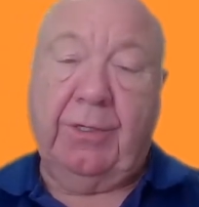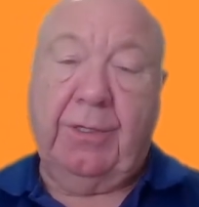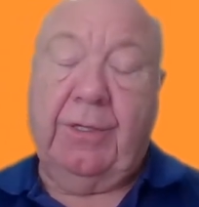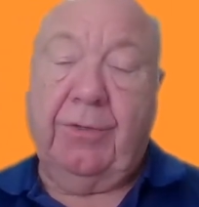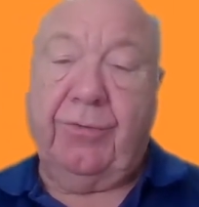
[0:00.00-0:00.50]

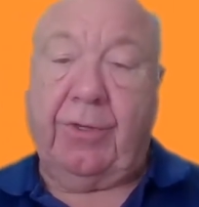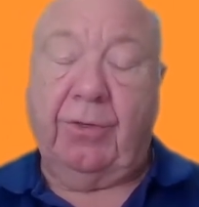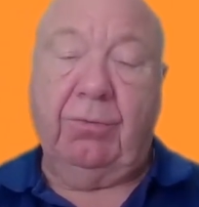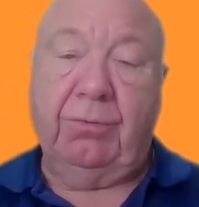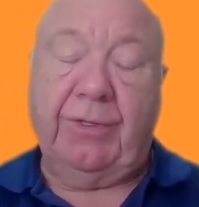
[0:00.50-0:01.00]

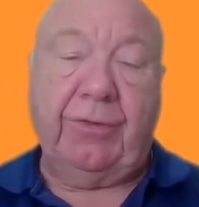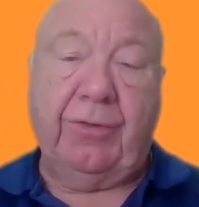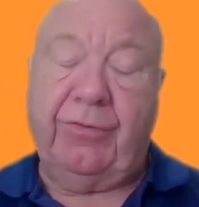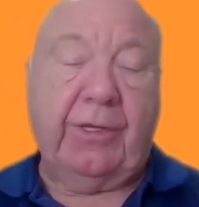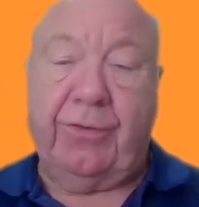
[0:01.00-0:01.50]
So this is
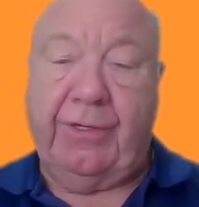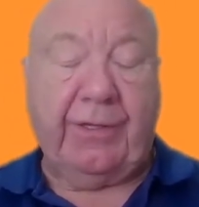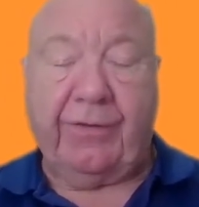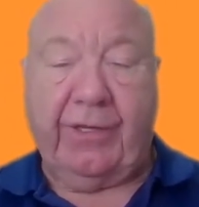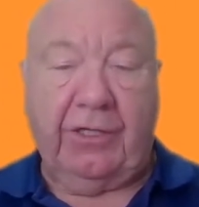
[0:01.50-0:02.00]
just an
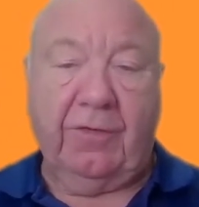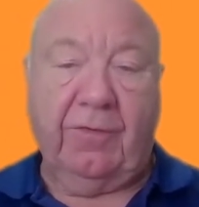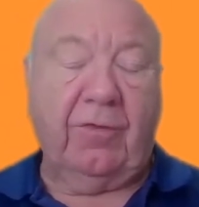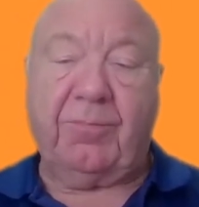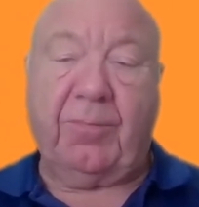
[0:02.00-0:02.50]
extension of
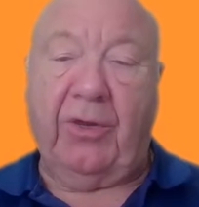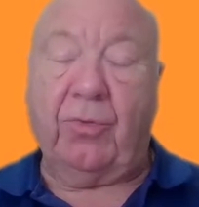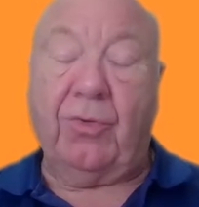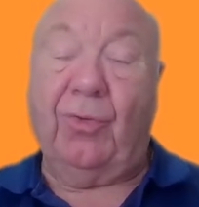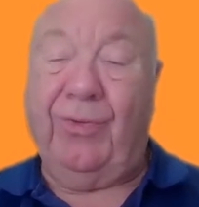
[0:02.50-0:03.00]
the spinal
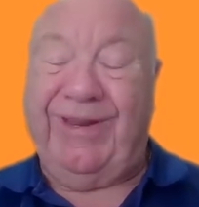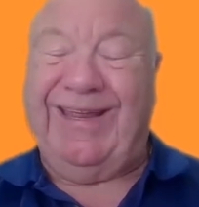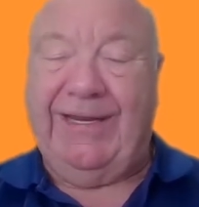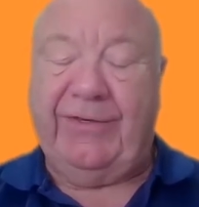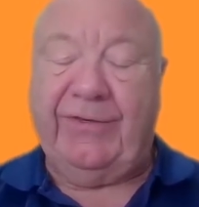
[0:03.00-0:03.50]
cord
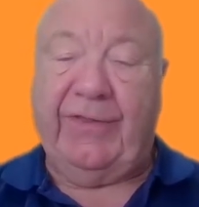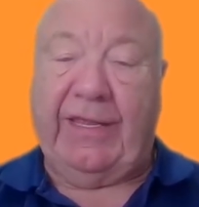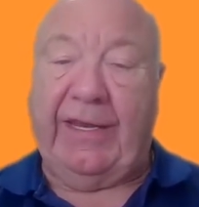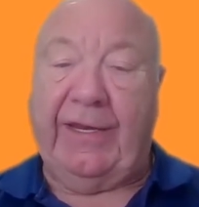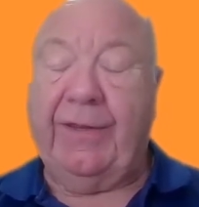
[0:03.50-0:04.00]
into the
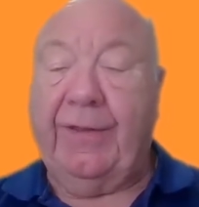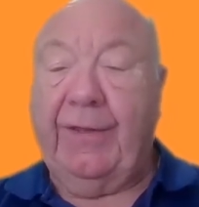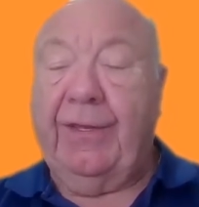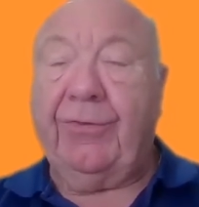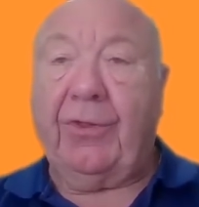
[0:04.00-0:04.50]
head.
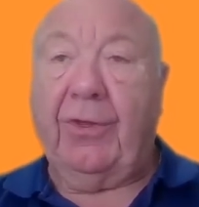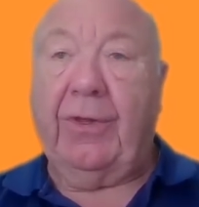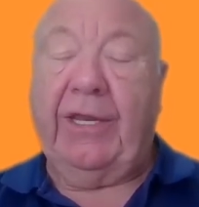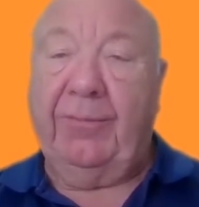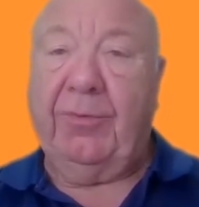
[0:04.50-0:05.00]
So
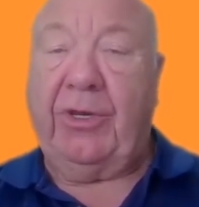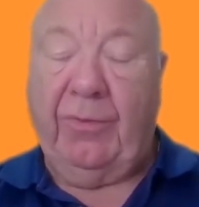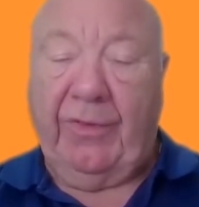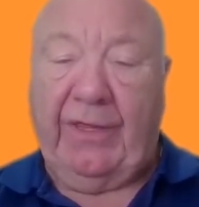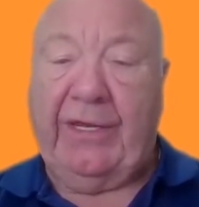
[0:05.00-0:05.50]
anybody
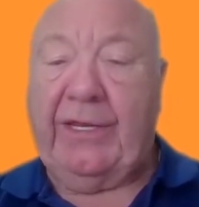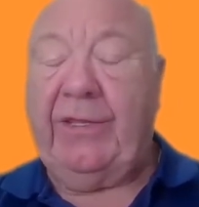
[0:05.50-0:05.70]
with headaches,